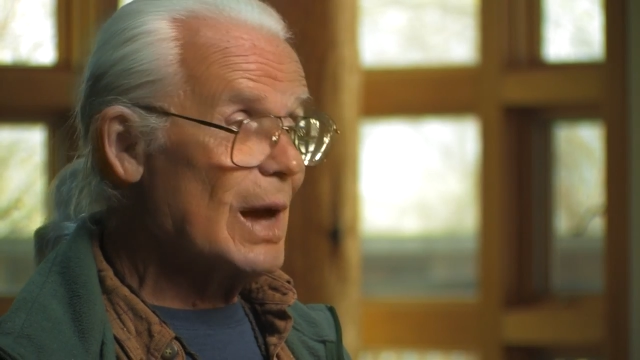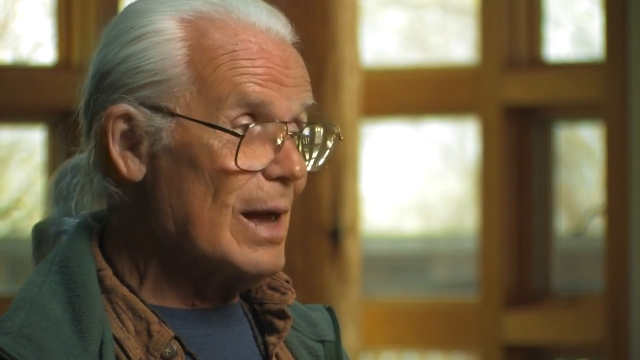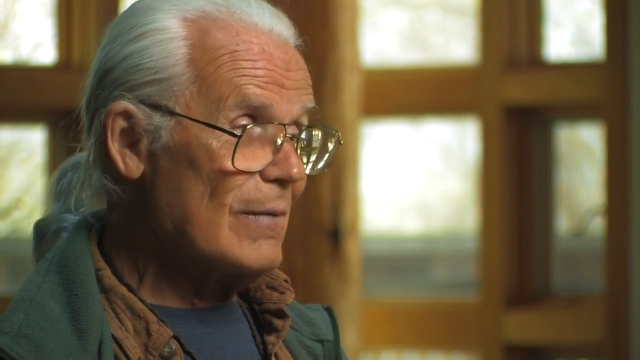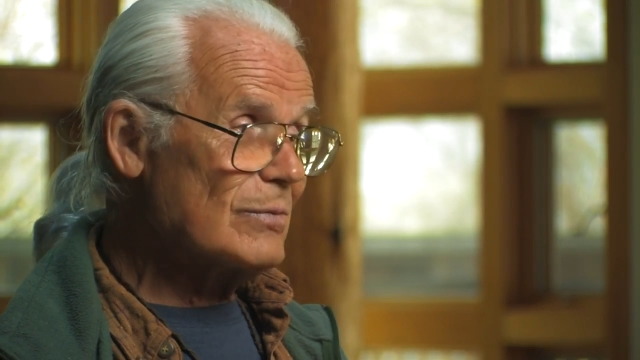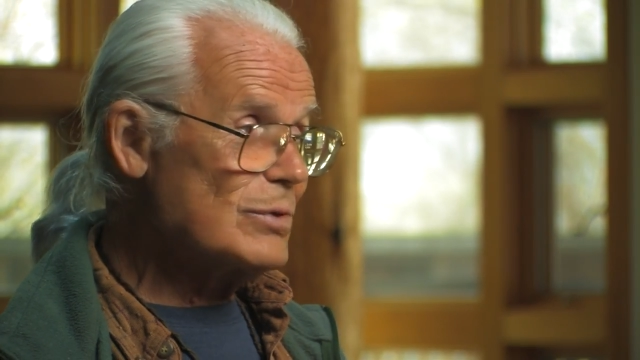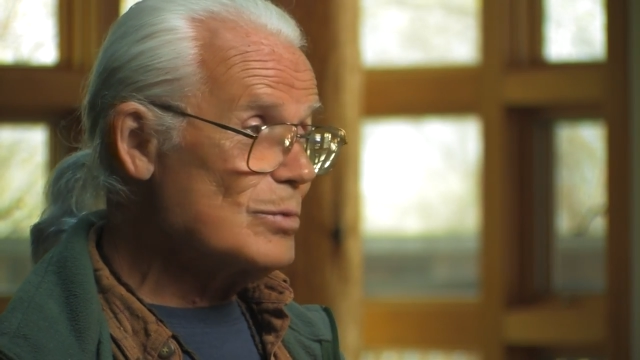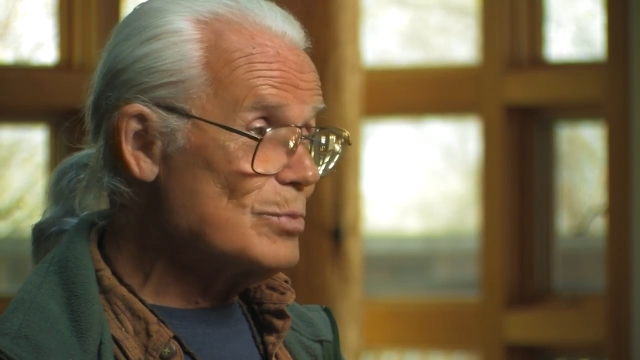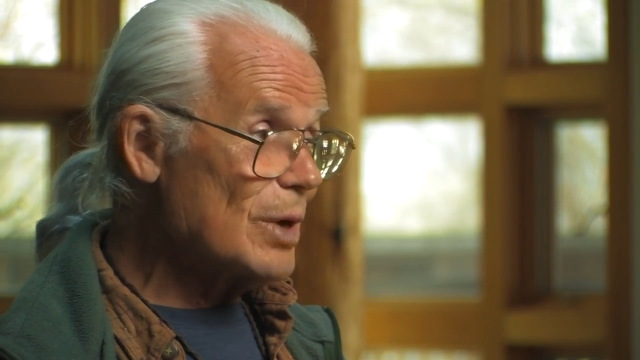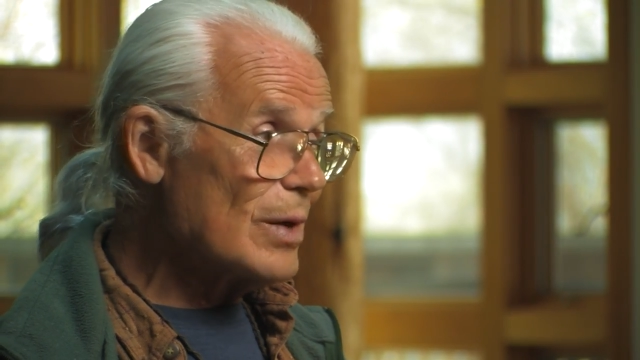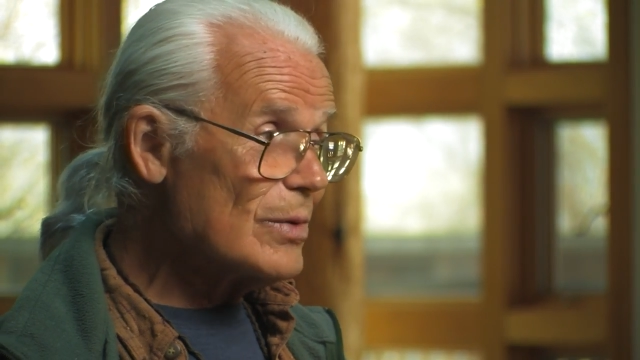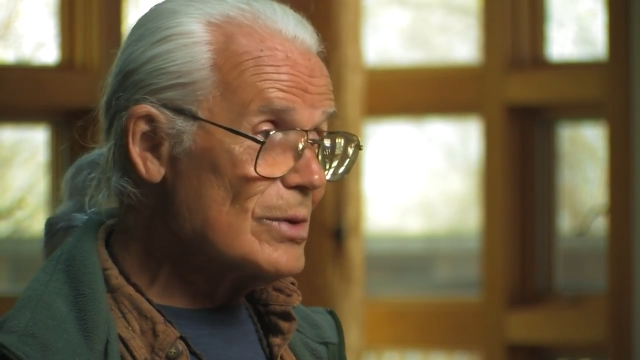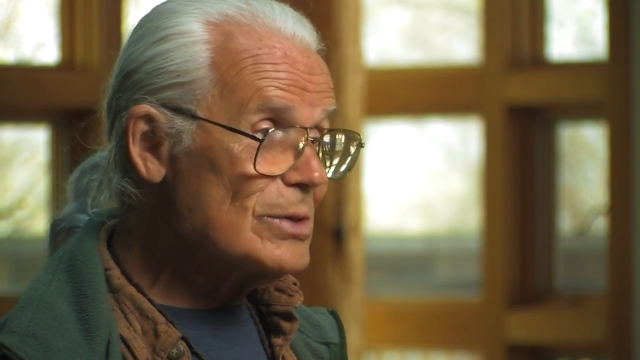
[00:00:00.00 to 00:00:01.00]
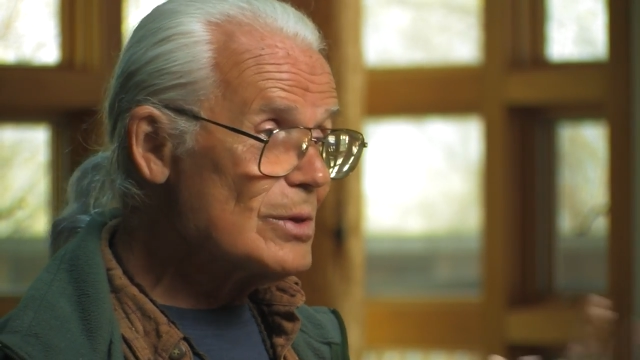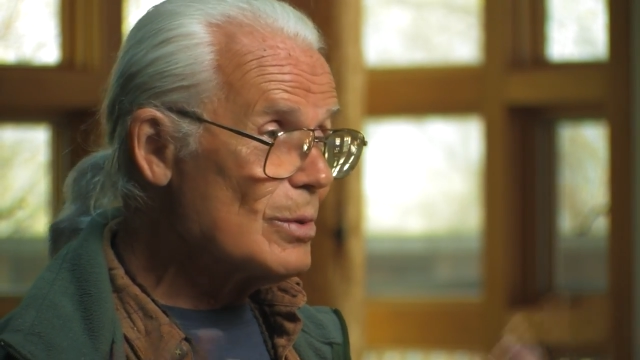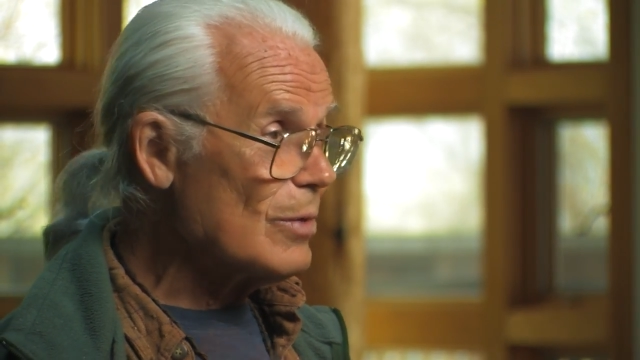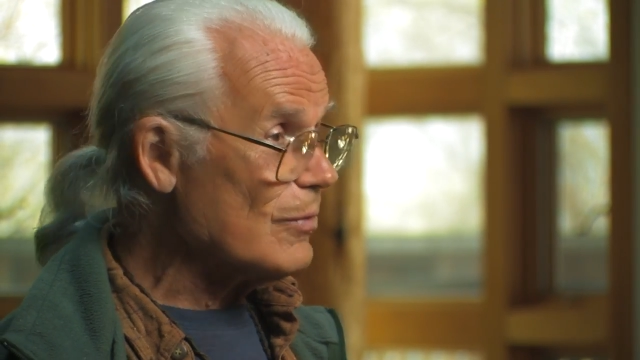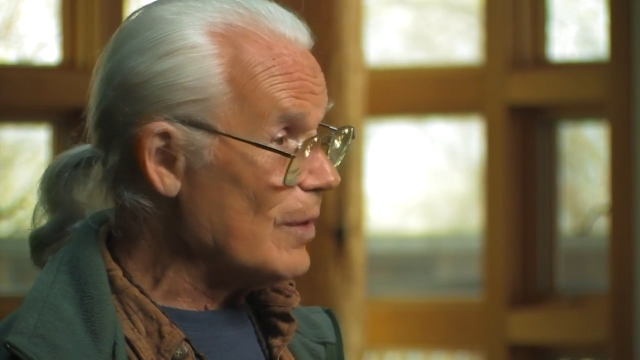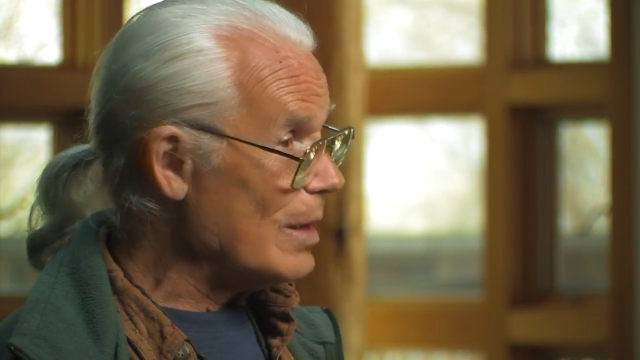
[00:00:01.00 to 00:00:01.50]
I have two brothers who
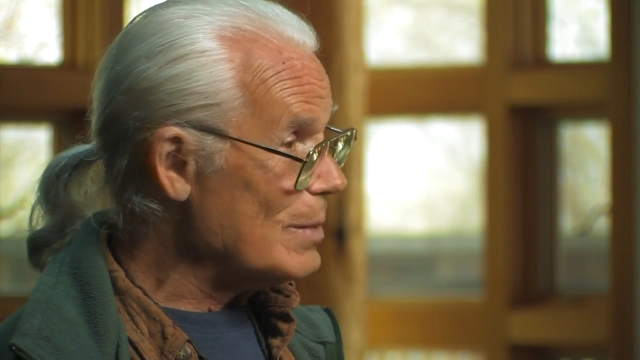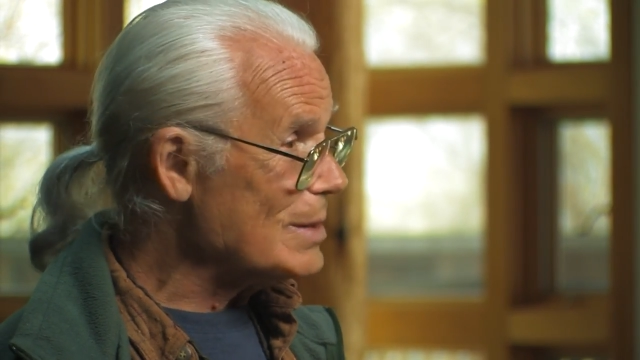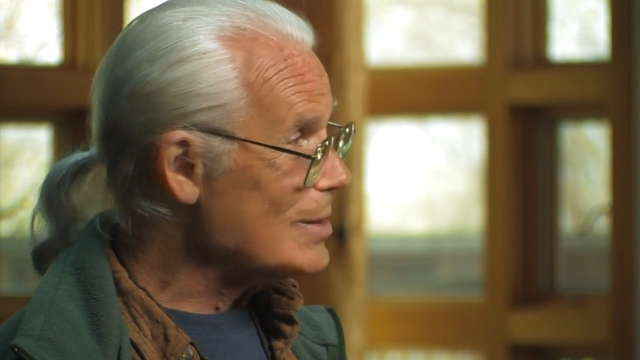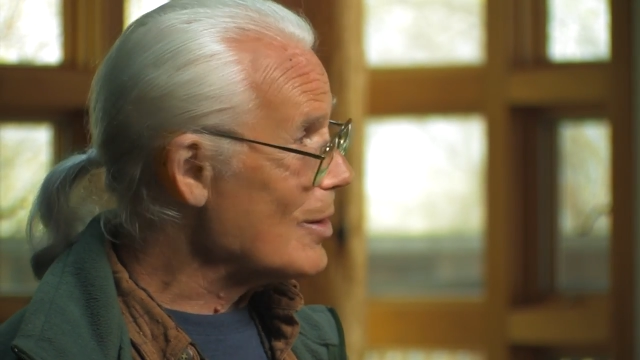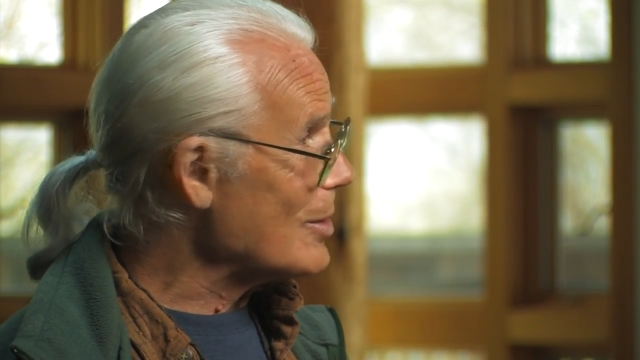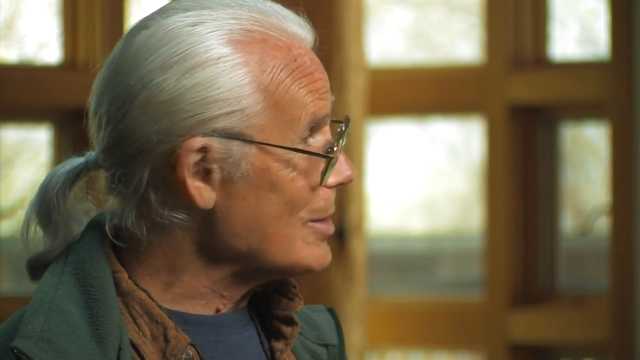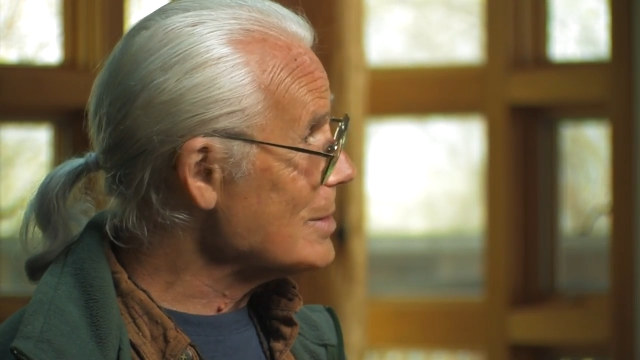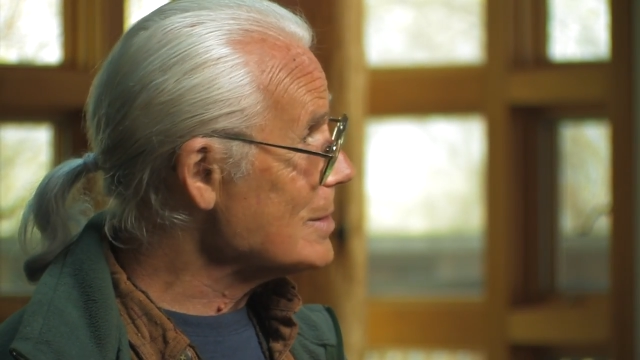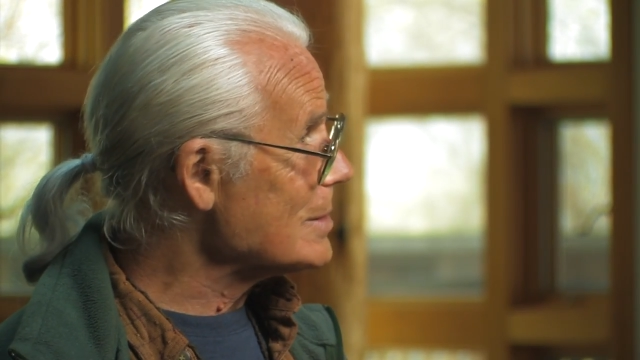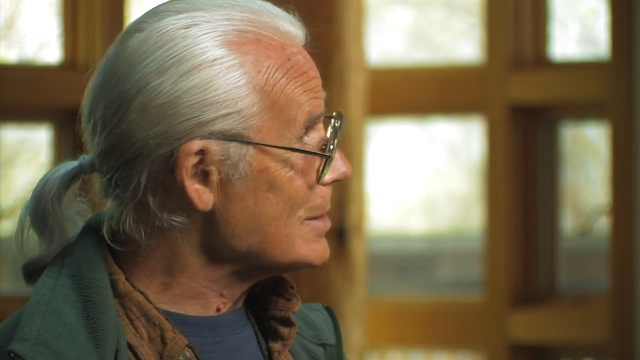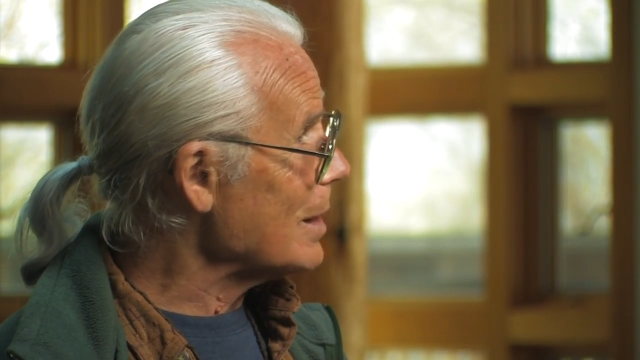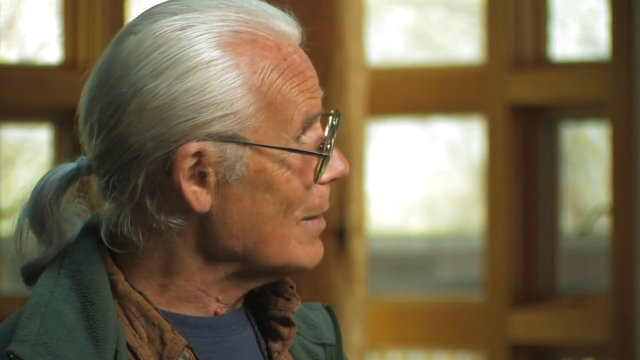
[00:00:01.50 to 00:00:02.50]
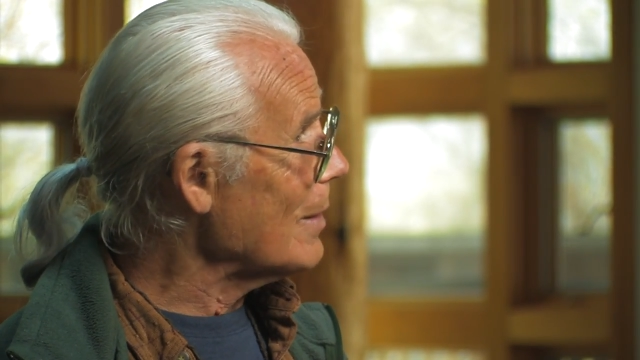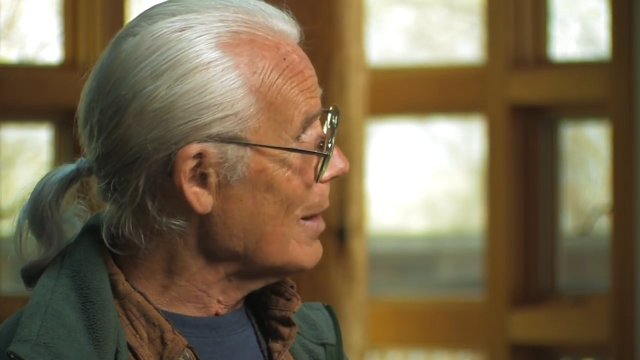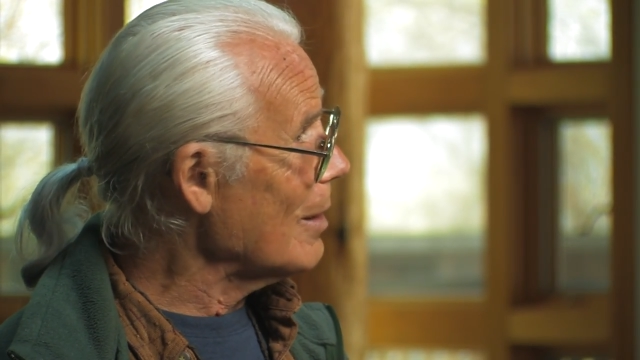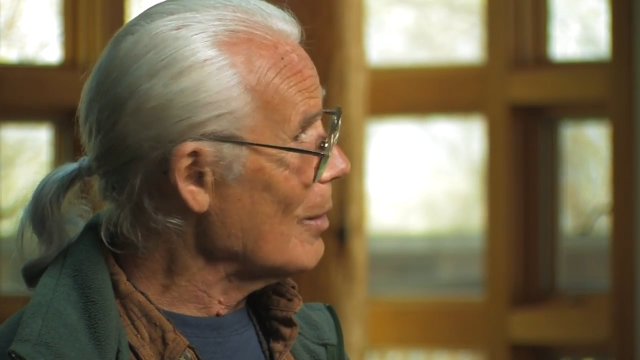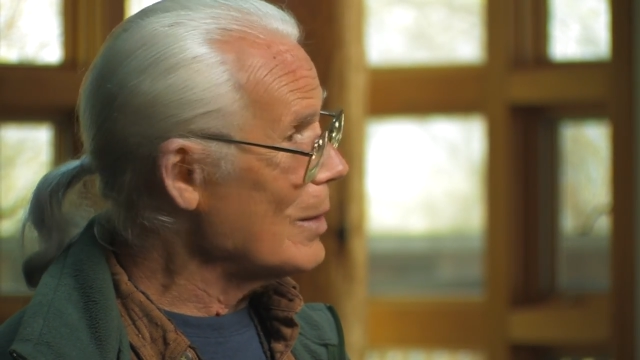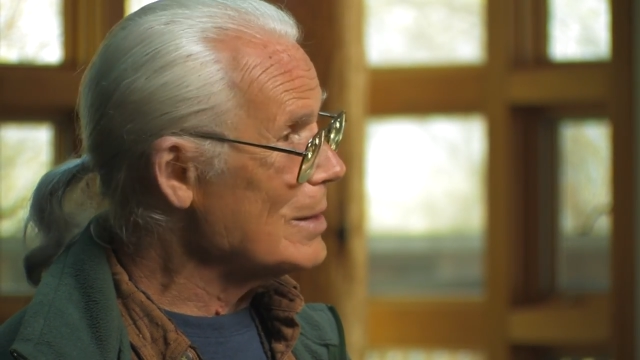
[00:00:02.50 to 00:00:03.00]
are famous artists, and
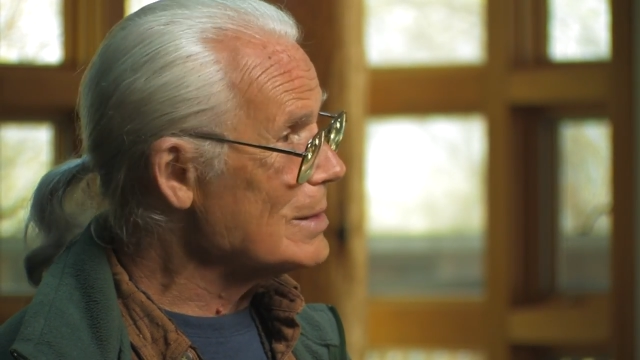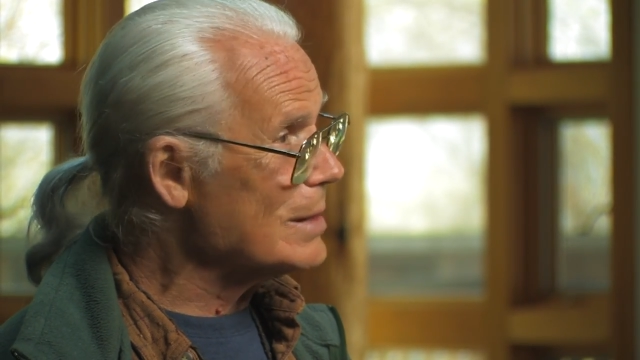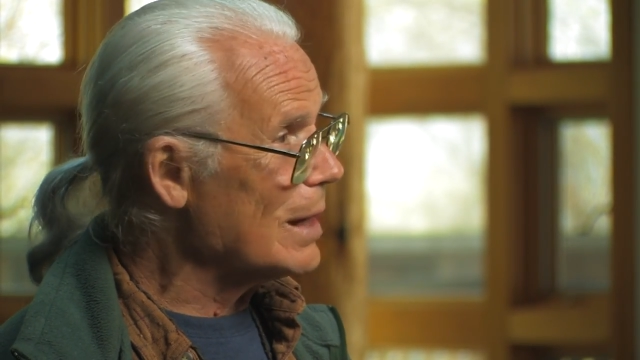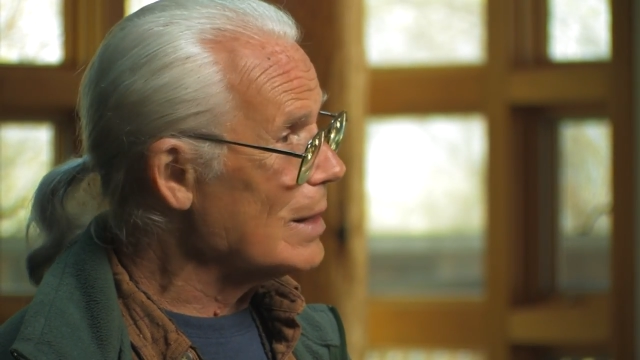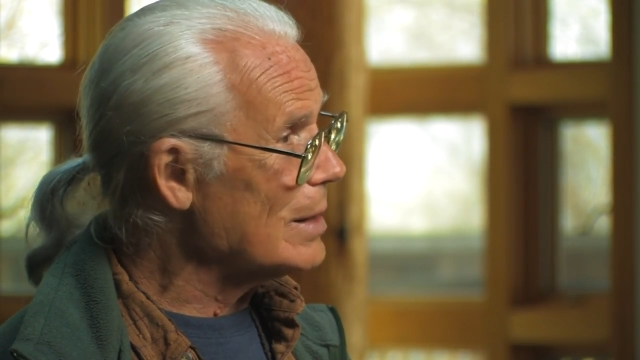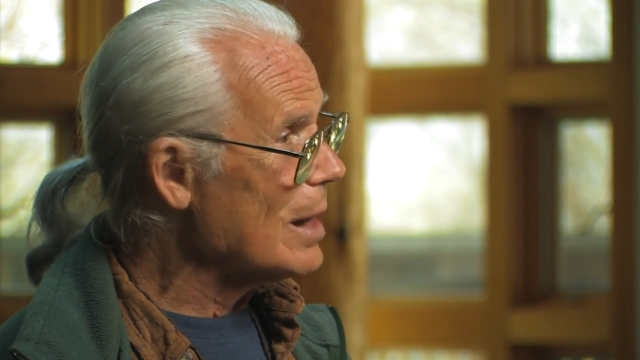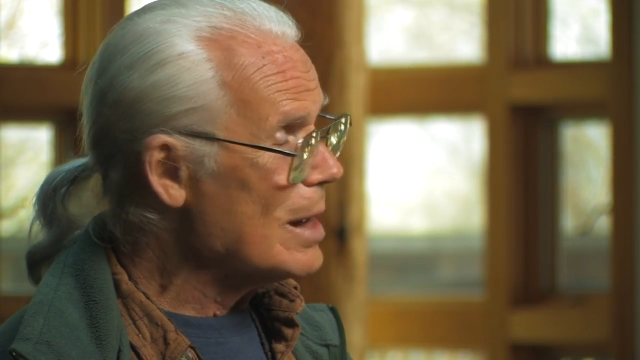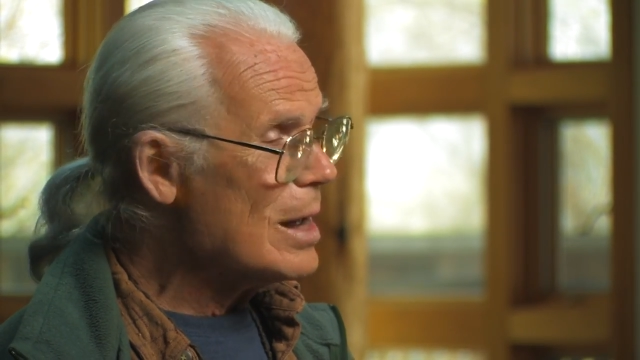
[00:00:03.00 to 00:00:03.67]
they always said,